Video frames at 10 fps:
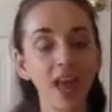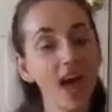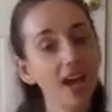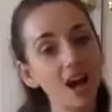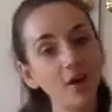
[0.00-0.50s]

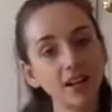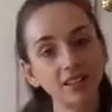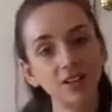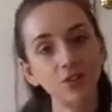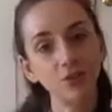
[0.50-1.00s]
And now
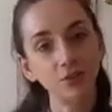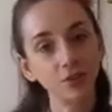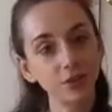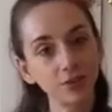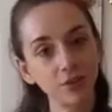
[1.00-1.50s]
exhale,
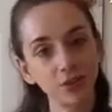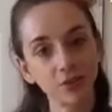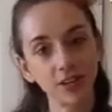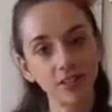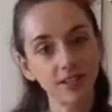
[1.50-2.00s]
shoulders over the
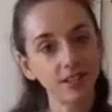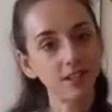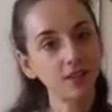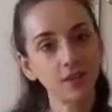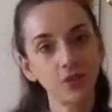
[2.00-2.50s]
wrist, knee
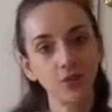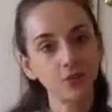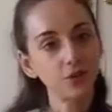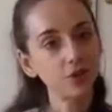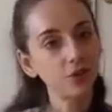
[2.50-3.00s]
to the nose,
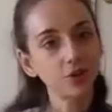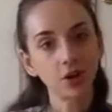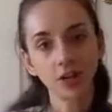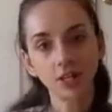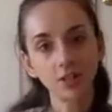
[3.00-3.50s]
just
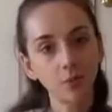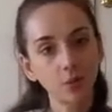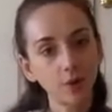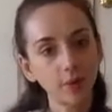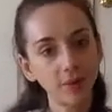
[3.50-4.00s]
starting to
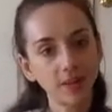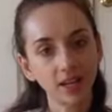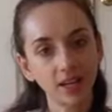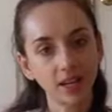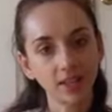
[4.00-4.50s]
warm up and
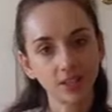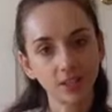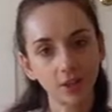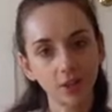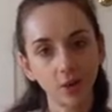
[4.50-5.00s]
connect into
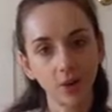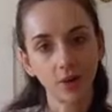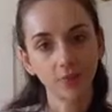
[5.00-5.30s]
the core.